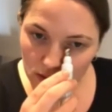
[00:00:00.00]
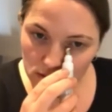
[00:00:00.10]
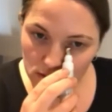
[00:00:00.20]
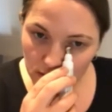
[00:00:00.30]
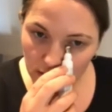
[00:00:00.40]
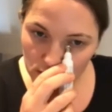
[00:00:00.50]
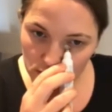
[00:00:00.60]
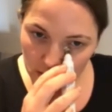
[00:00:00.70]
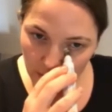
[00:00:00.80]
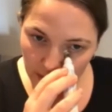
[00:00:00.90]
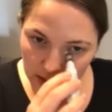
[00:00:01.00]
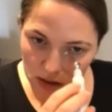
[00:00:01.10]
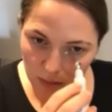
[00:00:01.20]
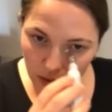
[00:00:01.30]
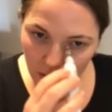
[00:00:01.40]
So again, just go ahead
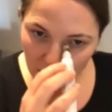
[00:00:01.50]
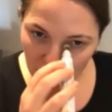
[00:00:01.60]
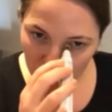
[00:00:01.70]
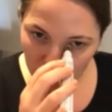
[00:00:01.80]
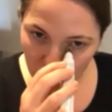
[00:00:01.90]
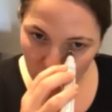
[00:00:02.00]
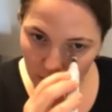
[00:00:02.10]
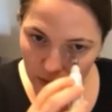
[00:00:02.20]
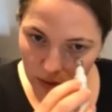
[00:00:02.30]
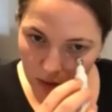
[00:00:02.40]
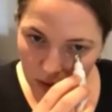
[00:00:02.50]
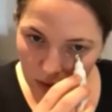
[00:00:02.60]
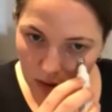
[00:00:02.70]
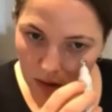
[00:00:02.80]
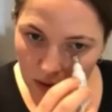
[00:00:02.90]
and apply it with your
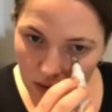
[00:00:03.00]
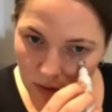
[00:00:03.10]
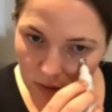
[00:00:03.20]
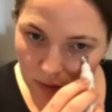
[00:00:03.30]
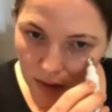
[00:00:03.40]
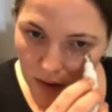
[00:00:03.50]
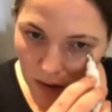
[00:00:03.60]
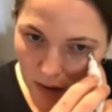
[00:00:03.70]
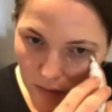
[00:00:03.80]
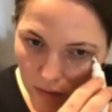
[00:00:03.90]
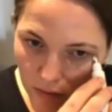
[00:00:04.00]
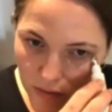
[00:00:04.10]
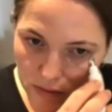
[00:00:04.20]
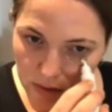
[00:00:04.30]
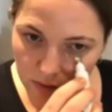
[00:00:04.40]
finger if you're
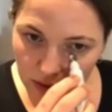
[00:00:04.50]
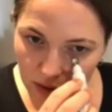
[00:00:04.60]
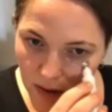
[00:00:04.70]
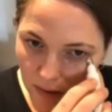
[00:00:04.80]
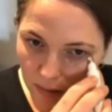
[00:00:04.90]
using a finger.